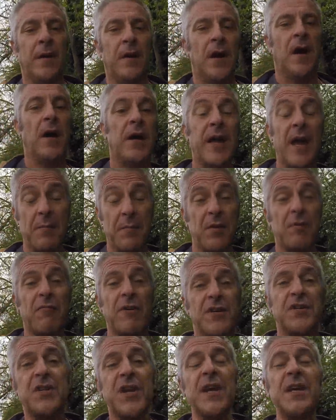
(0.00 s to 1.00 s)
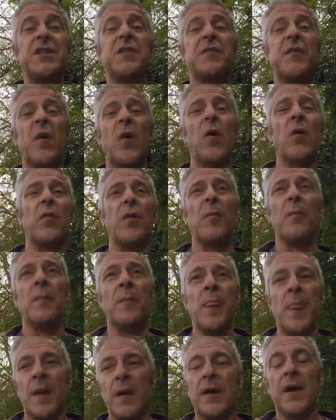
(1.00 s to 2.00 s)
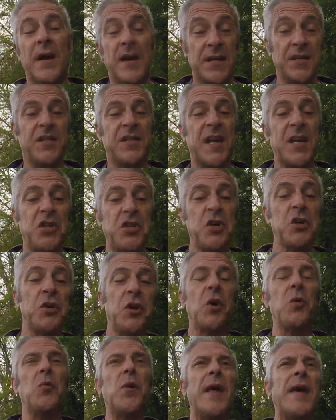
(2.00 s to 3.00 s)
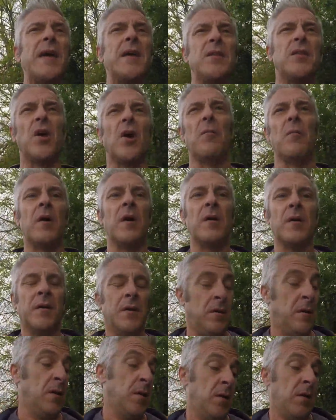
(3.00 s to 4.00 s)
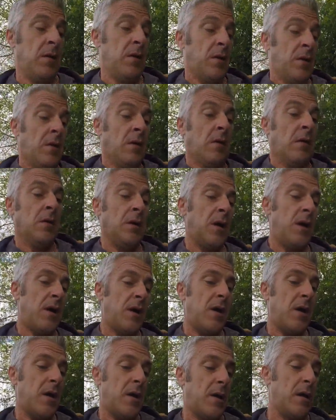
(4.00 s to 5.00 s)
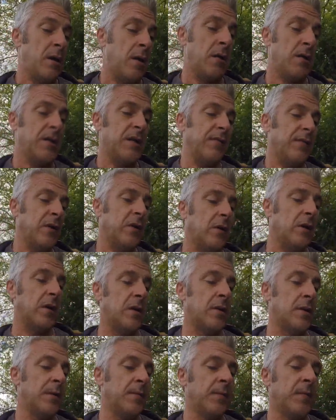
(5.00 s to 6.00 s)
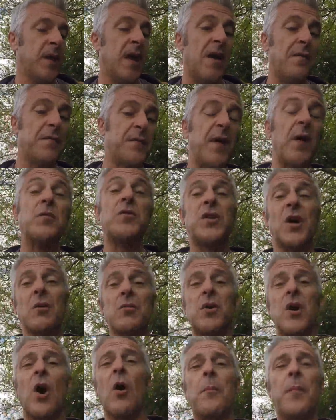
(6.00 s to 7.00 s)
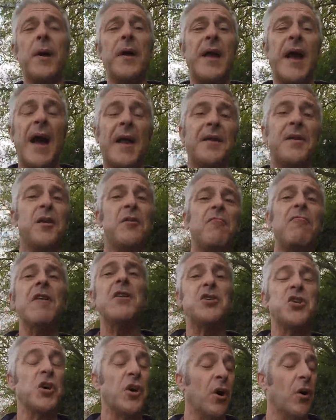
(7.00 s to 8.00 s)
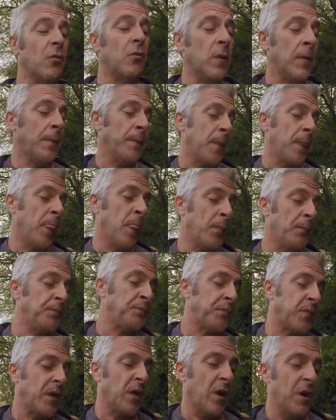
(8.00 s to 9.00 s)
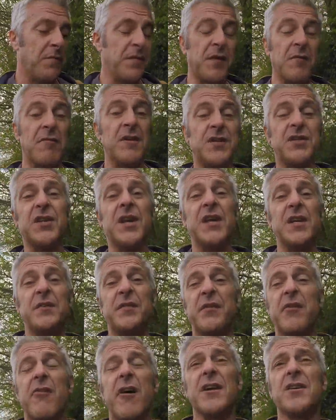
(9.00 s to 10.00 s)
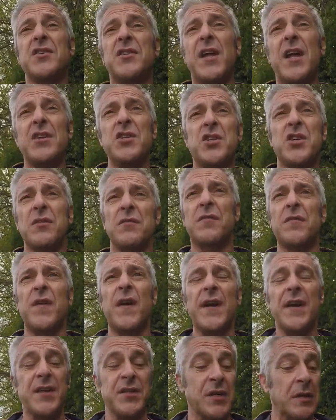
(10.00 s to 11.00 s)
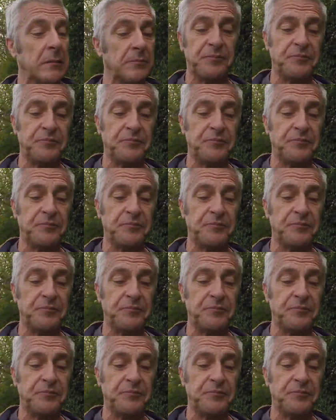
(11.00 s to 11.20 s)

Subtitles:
I kept the receipts for them, and it says you do need them. Let's have a look. Yeah, photocopy and original of the receipts for your extension fees.